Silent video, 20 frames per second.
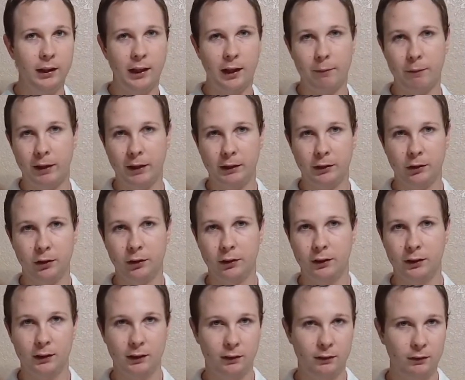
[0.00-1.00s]
They might
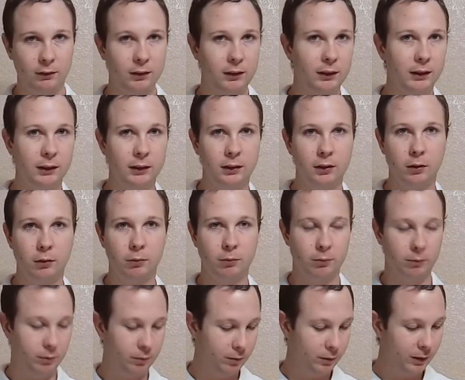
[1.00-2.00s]
turn the
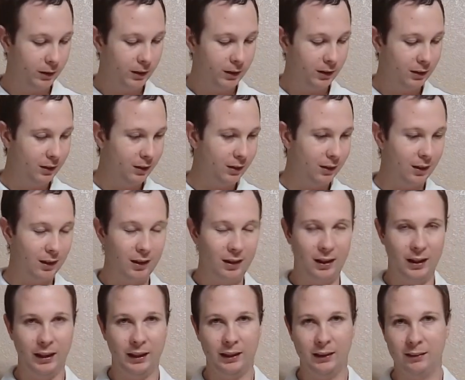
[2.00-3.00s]
system
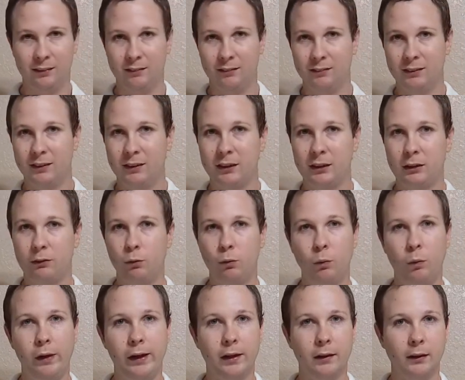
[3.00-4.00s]
on
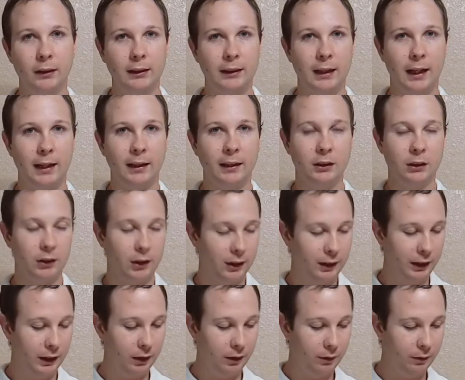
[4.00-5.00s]
weird settings
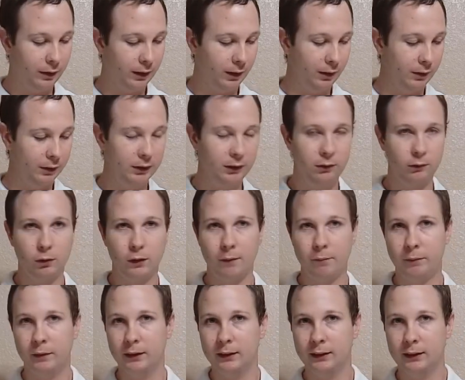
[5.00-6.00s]
on you and screw
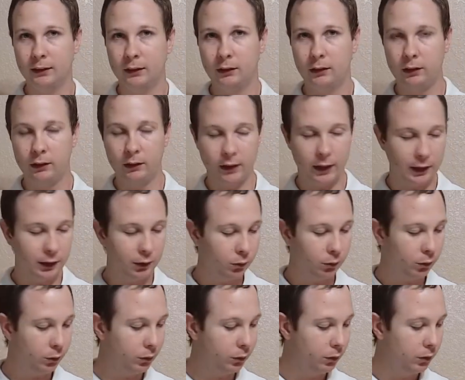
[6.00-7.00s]
up your
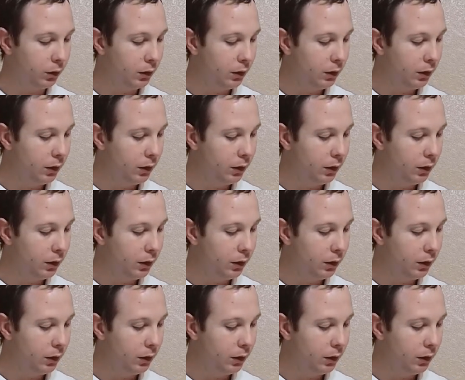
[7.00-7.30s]
schedule.